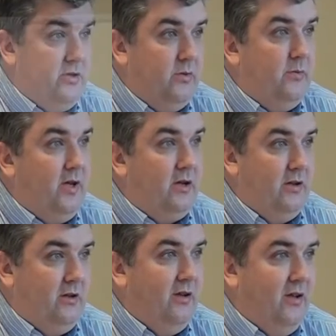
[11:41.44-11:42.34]
We make
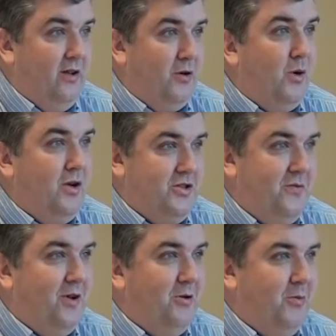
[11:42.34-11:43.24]
quality
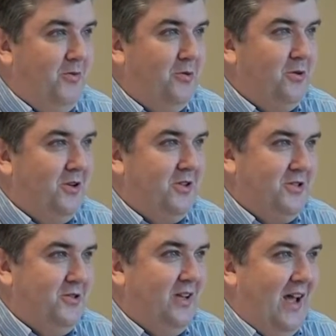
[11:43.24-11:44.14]
follow-up phone calls
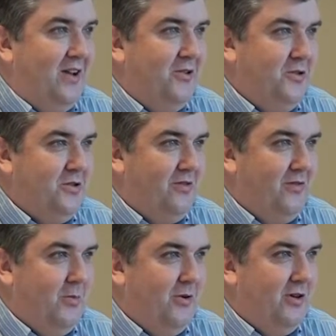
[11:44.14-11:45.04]
to the end user of
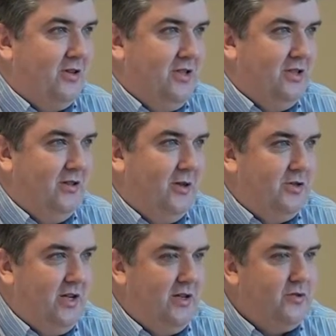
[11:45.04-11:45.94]
our product in
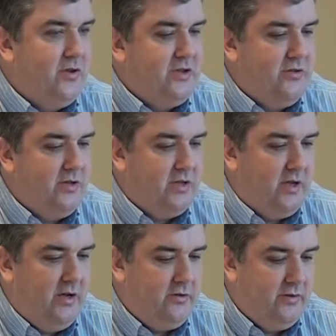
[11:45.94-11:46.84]
hotels, restaurants and
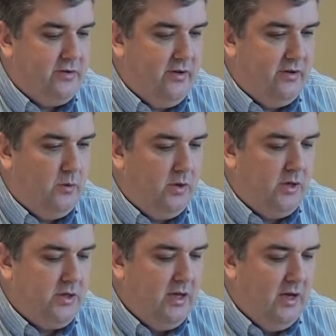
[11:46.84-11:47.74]
caterers around the
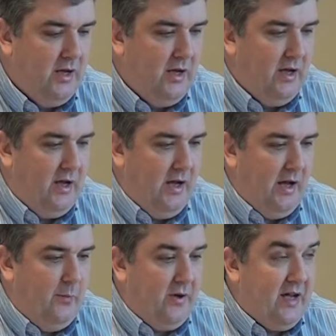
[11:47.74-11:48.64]
world.
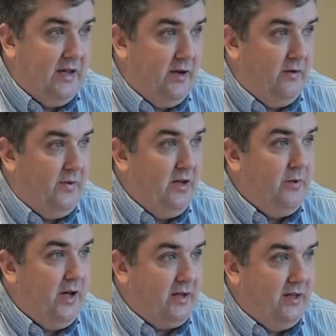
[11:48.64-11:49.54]
And we get their
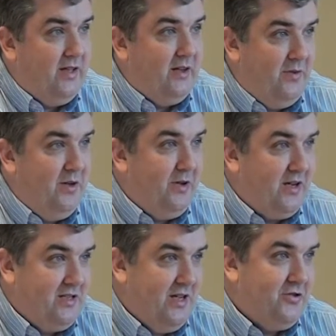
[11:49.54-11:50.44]
feedback. That feedback
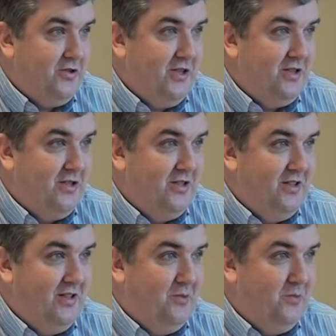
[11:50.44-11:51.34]
is entered into
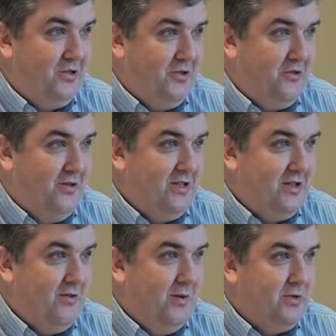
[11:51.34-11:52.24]
the 123
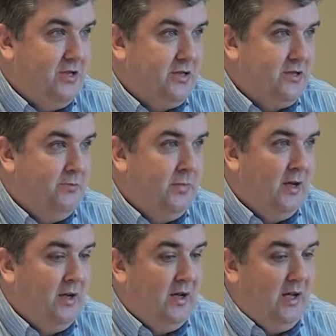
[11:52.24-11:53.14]
CRM system,
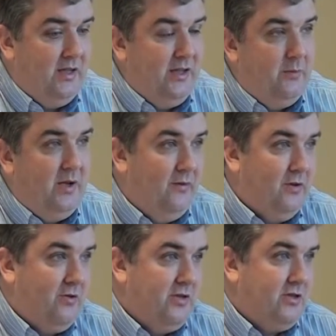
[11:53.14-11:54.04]
and then we have a
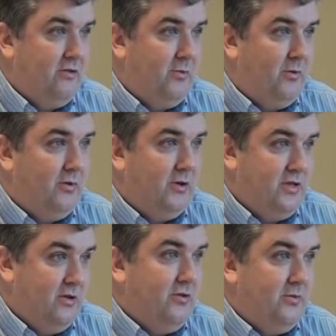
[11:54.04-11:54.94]
Crystal reports,
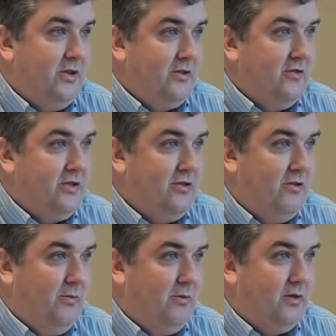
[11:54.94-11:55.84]
an automated Crystal
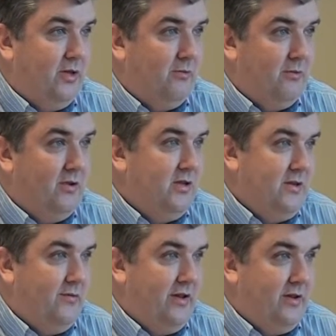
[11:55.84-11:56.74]
report that runs
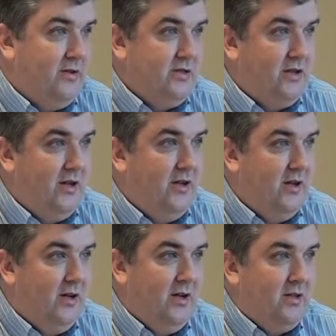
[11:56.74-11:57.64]
every Thursday.
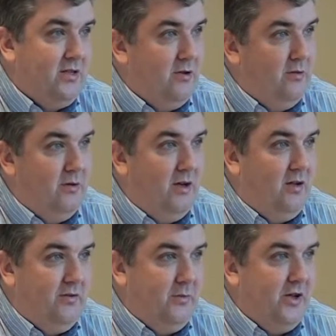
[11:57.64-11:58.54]
So all
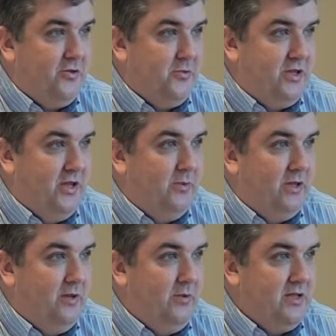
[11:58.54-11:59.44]
of the management team
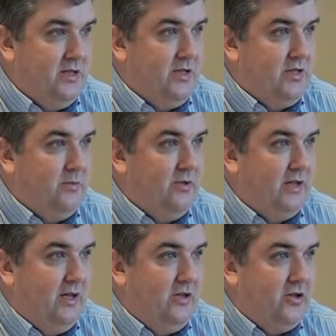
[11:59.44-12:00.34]
within the business and some of the
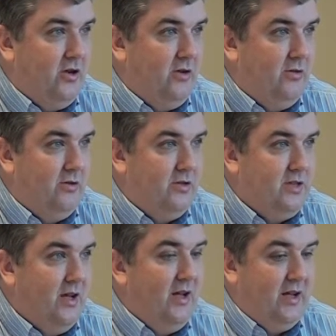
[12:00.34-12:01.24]
key
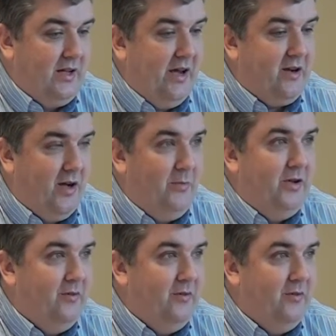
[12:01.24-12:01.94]
shareholders get a copy